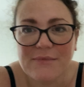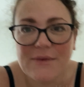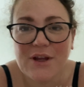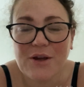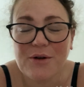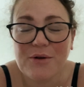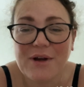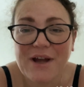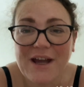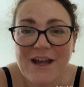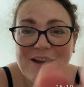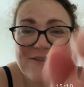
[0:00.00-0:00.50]

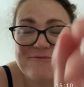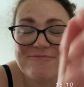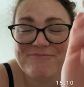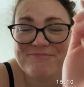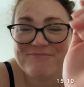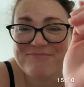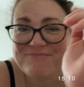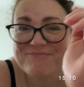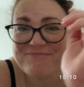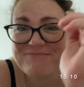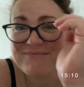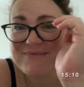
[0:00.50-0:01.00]
Okay,
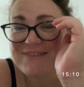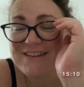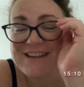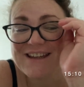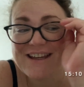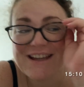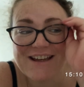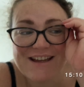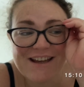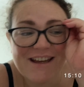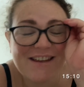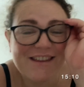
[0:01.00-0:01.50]

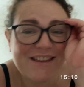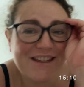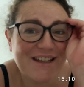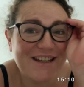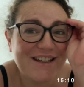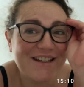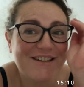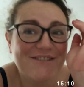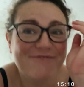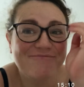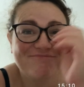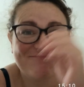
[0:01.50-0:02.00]
I
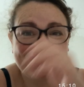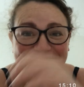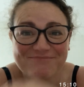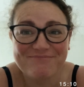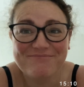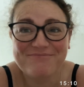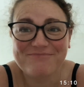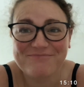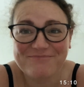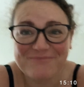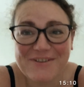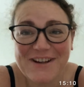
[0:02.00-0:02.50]
think
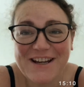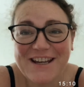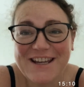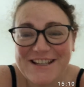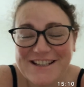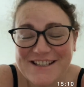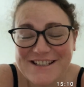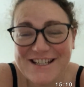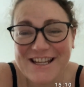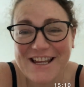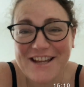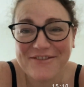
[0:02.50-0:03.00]
we
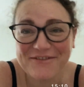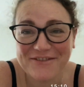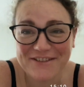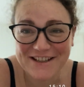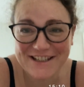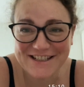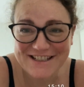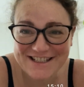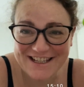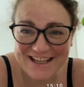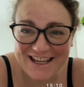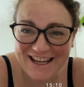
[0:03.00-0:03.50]
can safely
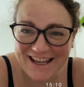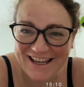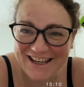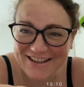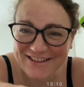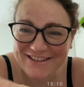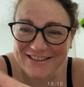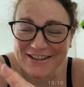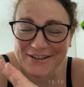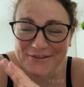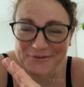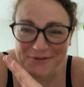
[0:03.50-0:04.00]
say
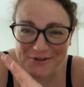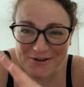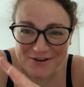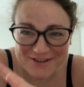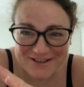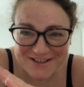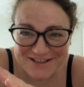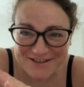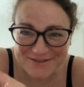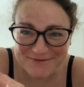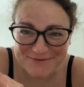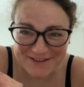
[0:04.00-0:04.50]
the
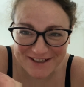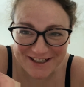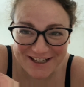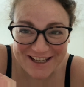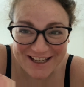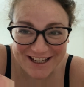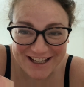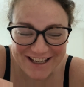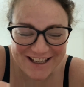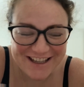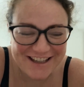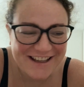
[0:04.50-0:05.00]
waters are
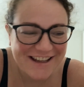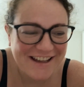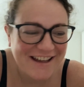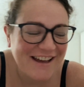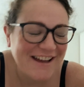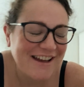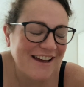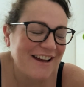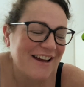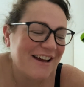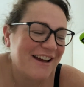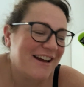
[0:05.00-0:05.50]
breaking.
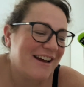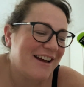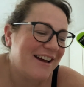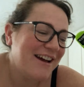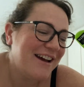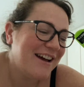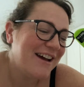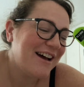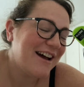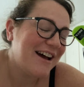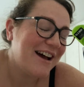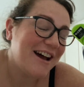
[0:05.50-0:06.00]

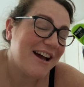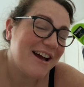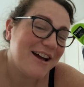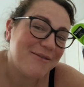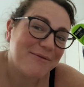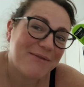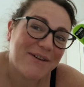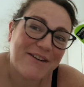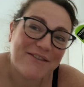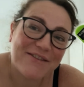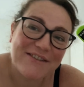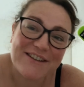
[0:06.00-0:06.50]
I am
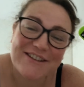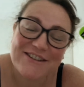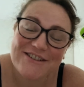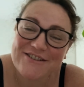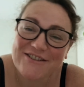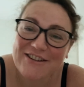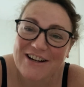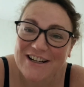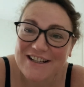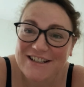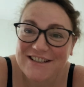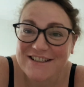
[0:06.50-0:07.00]
having
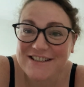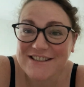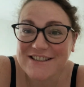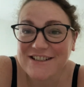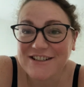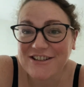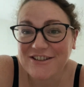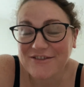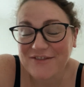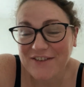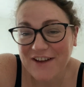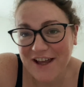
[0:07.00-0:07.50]
contractions that
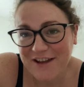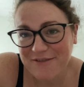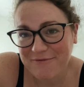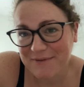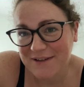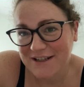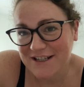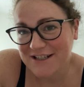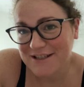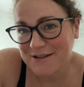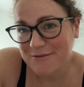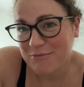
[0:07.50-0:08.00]
are 5
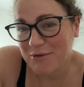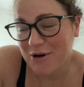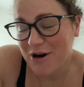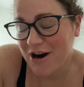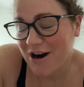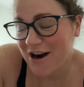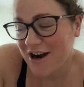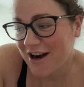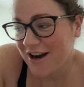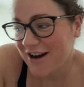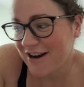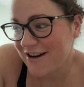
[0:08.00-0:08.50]
minutes
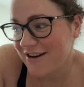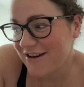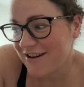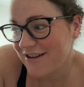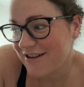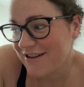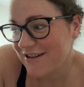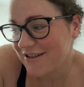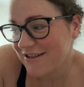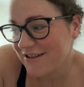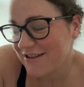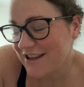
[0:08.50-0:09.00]
apart,
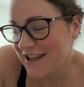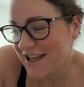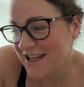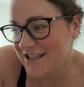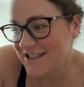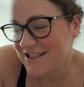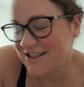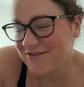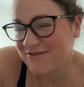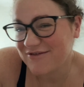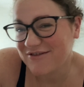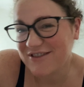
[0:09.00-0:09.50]

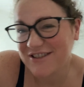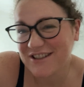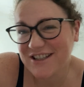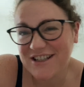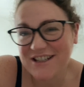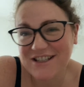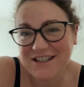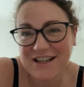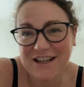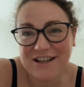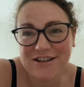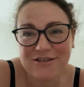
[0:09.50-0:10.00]
lasting for
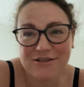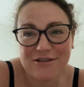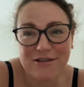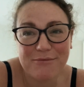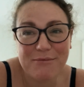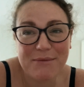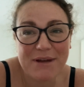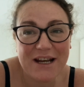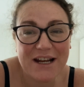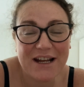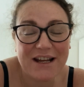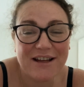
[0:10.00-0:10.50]
just under a
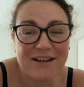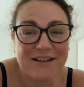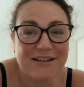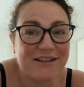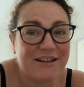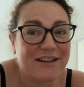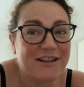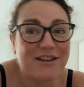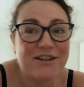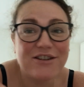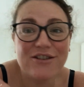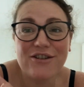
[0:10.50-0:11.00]
minute.
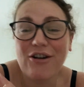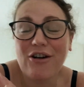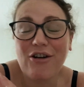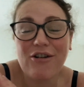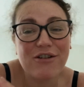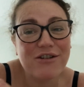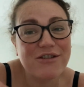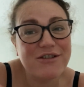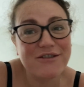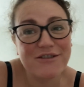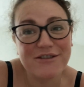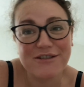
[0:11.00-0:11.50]
Can
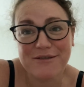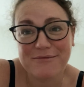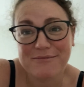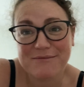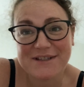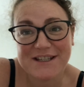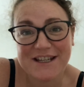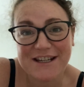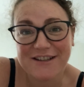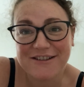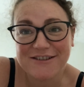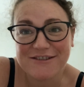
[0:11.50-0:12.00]
talk through them
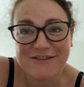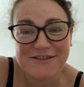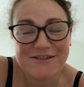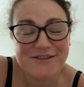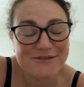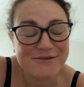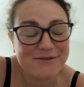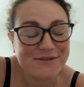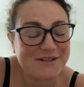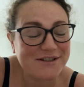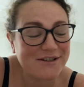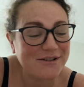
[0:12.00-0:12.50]
still,
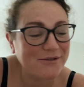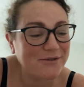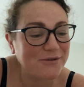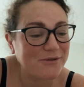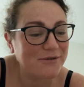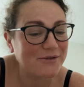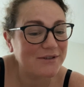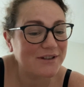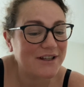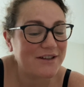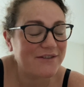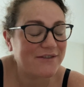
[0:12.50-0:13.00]
so it's
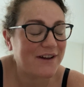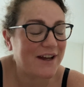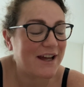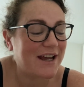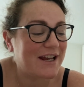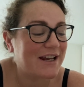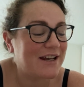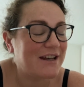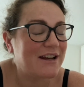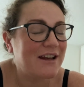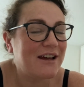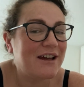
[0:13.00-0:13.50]
totally
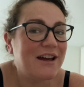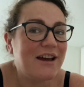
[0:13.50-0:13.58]
fine.